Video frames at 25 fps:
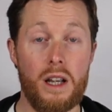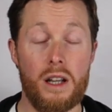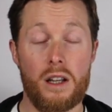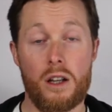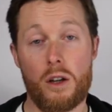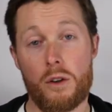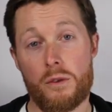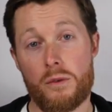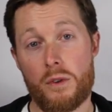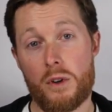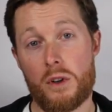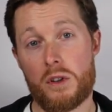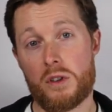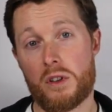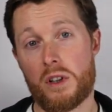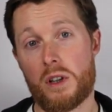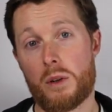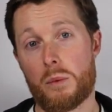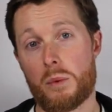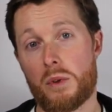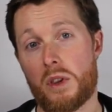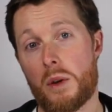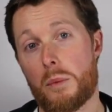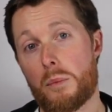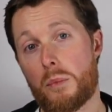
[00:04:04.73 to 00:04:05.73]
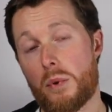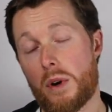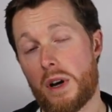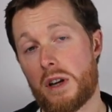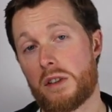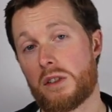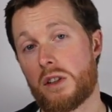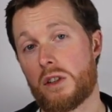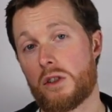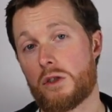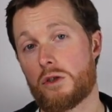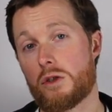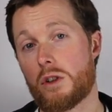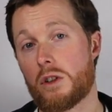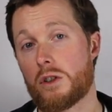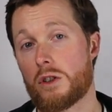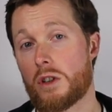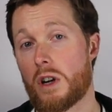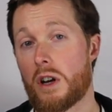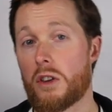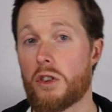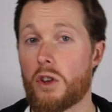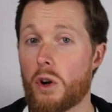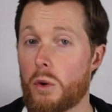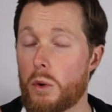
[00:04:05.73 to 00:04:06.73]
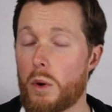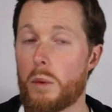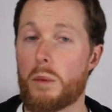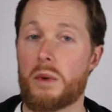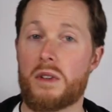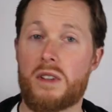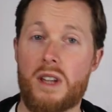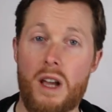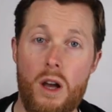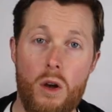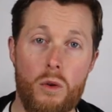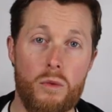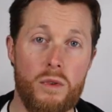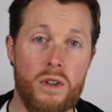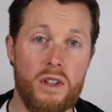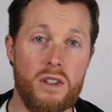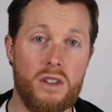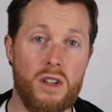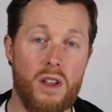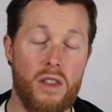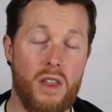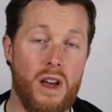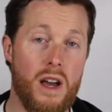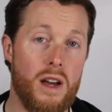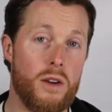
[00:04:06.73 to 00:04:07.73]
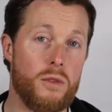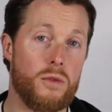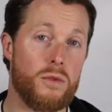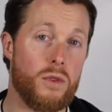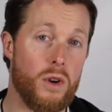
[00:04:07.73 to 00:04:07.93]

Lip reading: Now, firstly, with the pricing structure, I thought we would delve into that